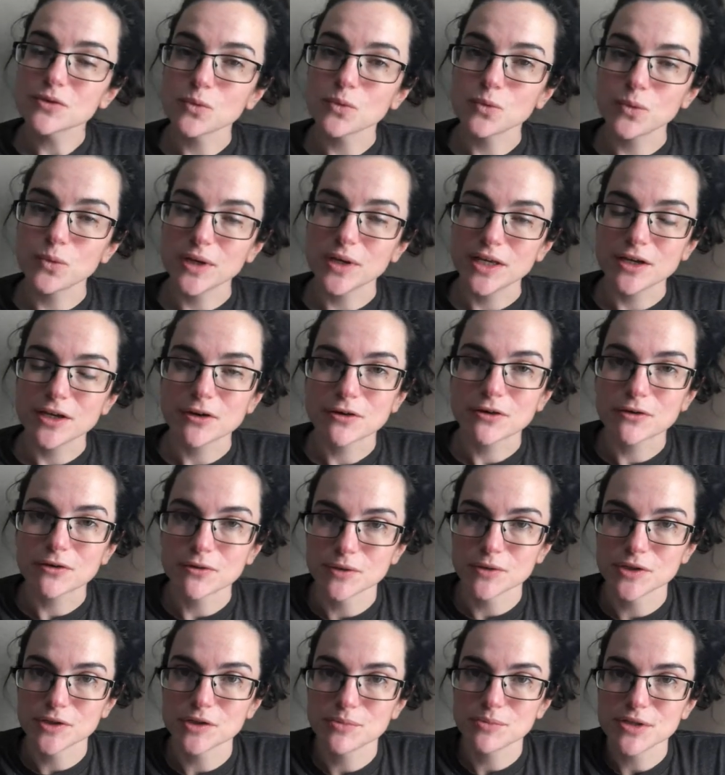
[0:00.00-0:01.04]
we are
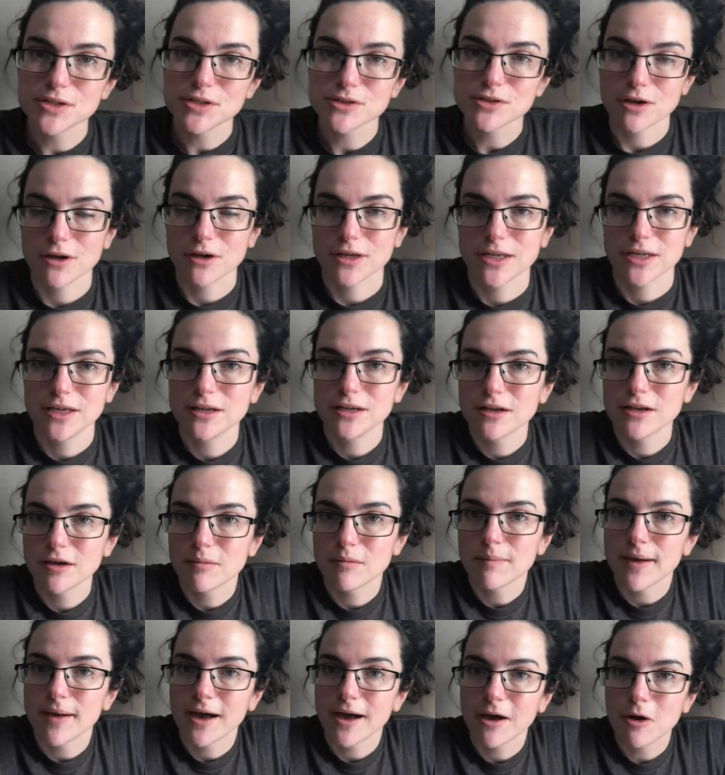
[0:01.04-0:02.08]
going to be talking
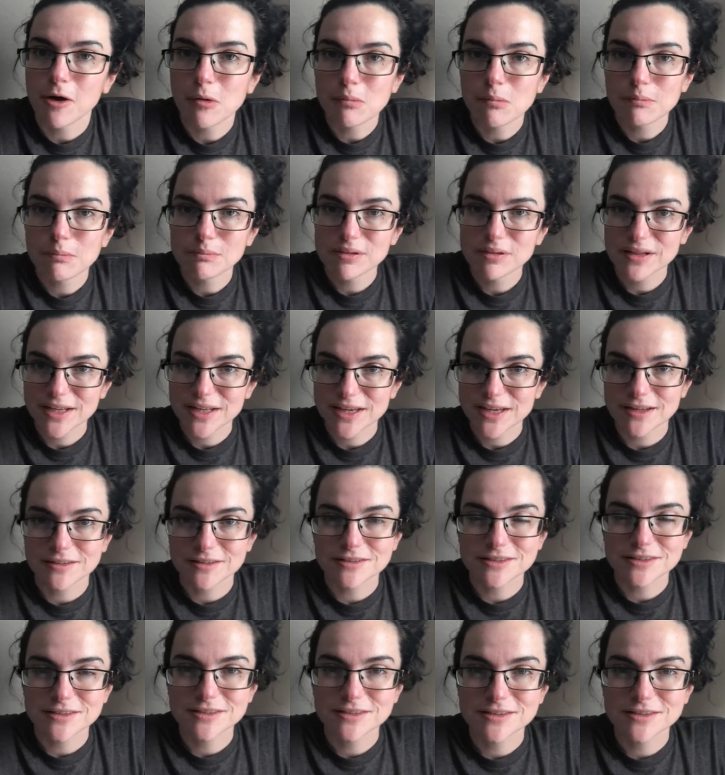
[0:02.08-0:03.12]
about plants.